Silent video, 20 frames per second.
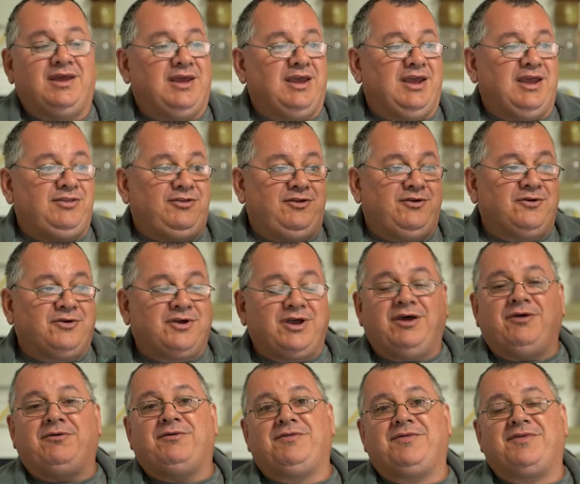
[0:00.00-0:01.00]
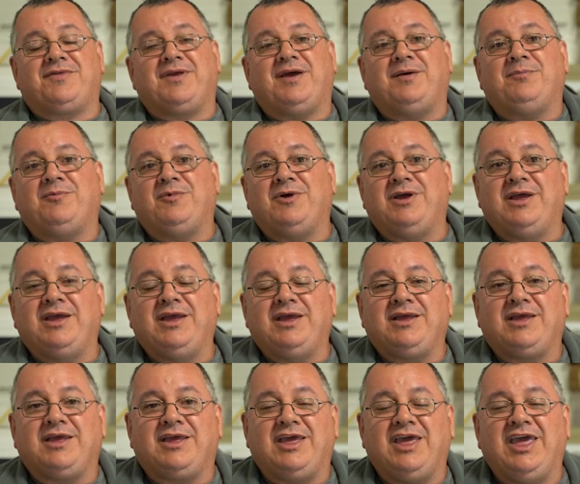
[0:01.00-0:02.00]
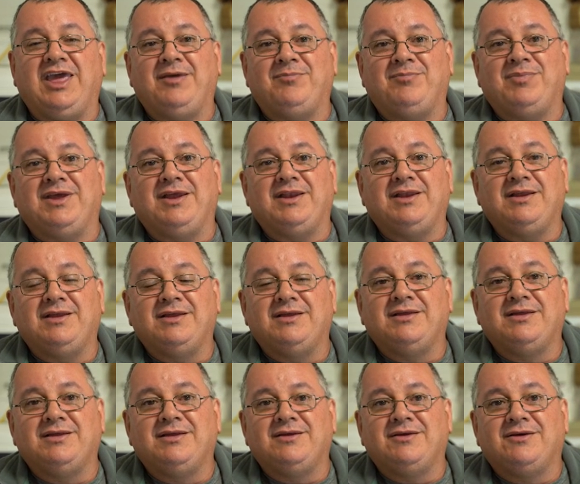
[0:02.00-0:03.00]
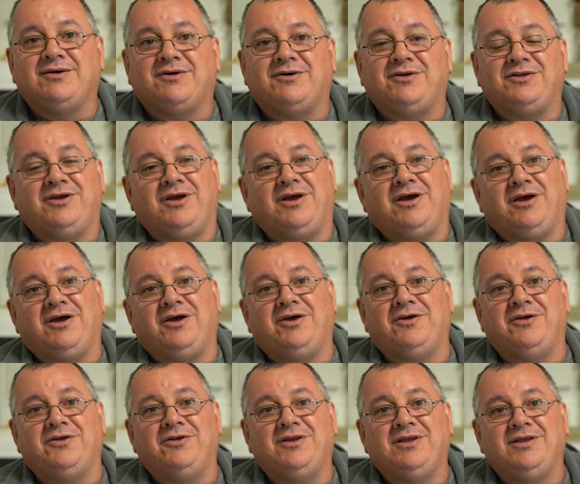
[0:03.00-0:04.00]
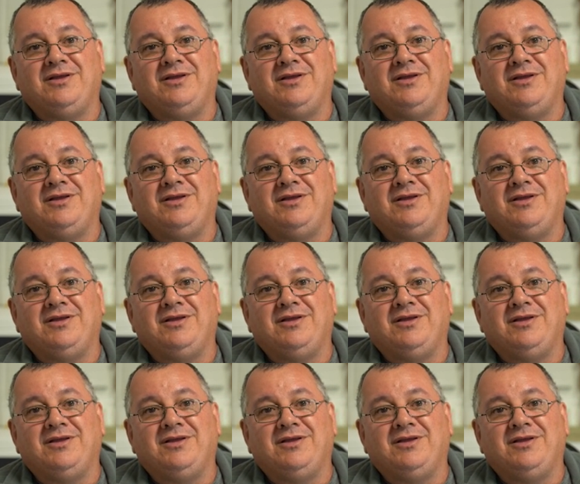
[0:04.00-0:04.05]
and you're going somewhere camping on your own,